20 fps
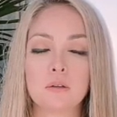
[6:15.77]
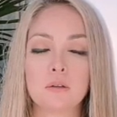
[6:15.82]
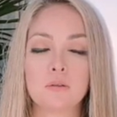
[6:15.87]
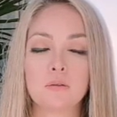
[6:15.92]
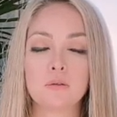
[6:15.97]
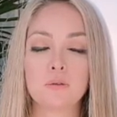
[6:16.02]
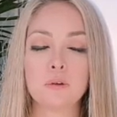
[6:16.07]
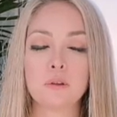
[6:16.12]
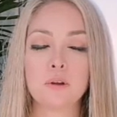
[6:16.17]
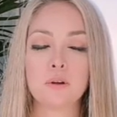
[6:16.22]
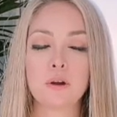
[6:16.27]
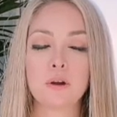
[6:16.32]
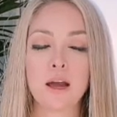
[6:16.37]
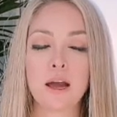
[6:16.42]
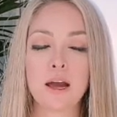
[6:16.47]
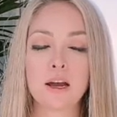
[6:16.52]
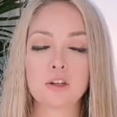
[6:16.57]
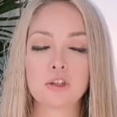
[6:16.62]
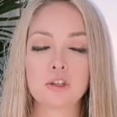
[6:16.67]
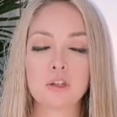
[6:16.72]
for their
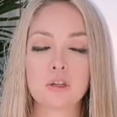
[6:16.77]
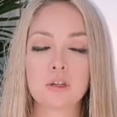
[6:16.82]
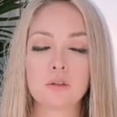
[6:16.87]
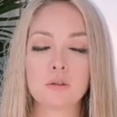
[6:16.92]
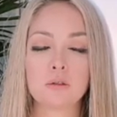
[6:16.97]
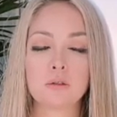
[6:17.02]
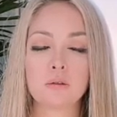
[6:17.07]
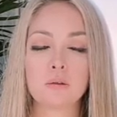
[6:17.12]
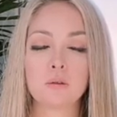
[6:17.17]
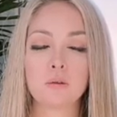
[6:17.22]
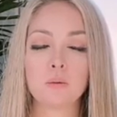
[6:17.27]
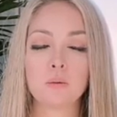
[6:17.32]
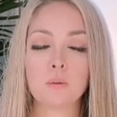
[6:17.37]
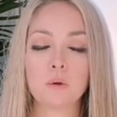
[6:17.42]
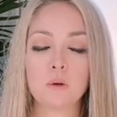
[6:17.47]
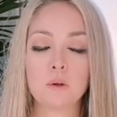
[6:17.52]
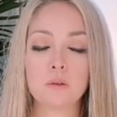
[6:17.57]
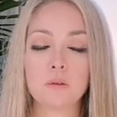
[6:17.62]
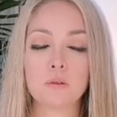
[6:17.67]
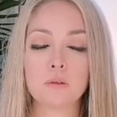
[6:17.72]
actions or their
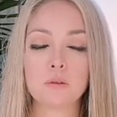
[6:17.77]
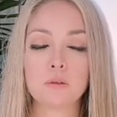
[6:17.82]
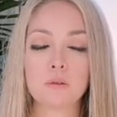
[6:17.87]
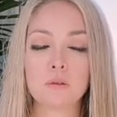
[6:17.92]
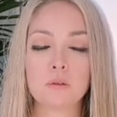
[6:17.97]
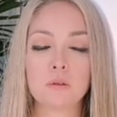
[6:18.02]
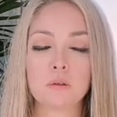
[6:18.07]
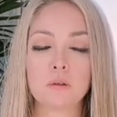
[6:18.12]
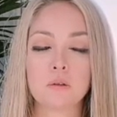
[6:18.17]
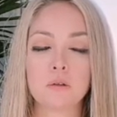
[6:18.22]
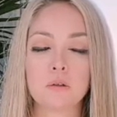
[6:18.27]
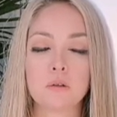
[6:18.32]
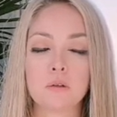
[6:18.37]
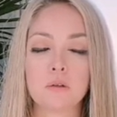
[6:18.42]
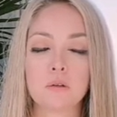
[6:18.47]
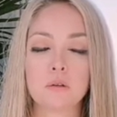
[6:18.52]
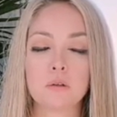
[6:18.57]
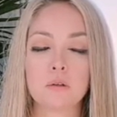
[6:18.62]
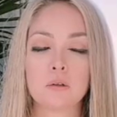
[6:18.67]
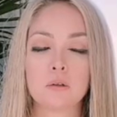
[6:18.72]
words.
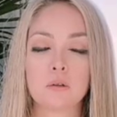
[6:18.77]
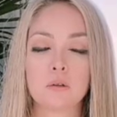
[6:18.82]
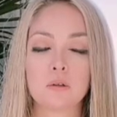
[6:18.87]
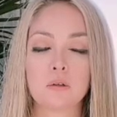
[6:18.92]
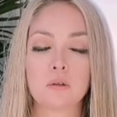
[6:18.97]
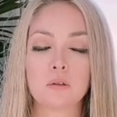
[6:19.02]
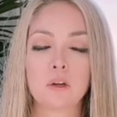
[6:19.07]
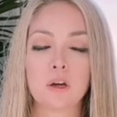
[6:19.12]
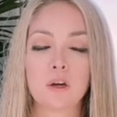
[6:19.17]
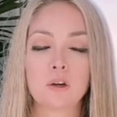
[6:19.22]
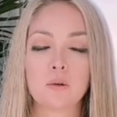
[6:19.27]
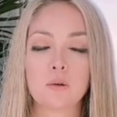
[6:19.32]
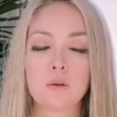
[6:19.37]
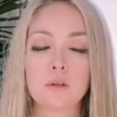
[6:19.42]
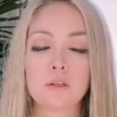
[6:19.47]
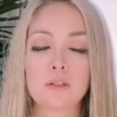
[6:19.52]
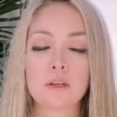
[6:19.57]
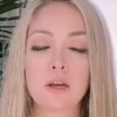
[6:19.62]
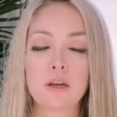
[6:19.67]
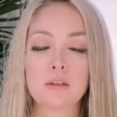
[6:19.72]
Not
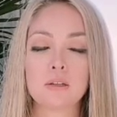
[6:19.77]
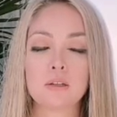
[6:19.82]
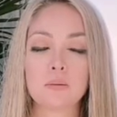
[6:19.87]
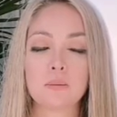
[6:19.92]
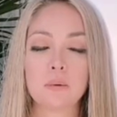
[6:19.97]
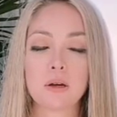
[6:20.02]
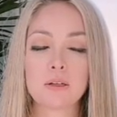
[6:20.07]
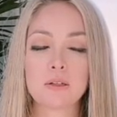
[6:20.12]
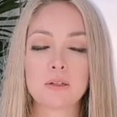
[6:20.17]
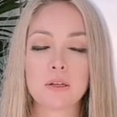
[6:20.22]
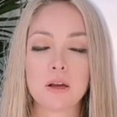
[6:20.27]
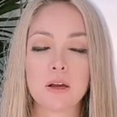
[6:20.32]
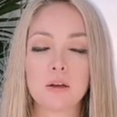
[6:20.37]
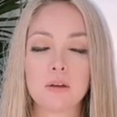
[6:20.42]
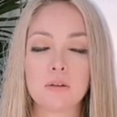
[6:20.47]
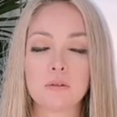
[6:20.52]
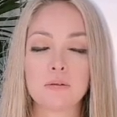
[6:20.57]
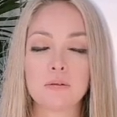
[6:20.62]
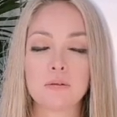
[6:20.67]
criticizing myself.